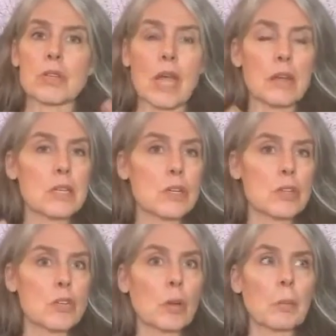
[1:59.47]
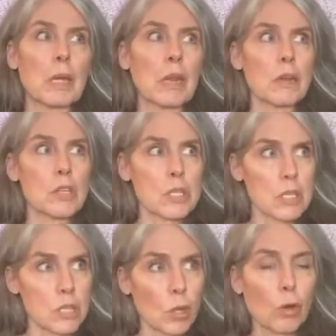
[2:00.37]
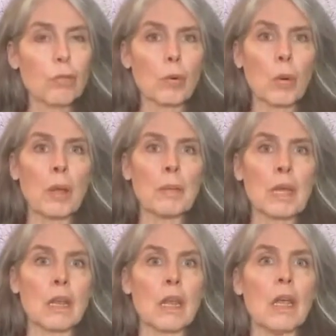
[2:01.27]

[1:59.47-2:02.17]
had tears streaming, and just this overwhelming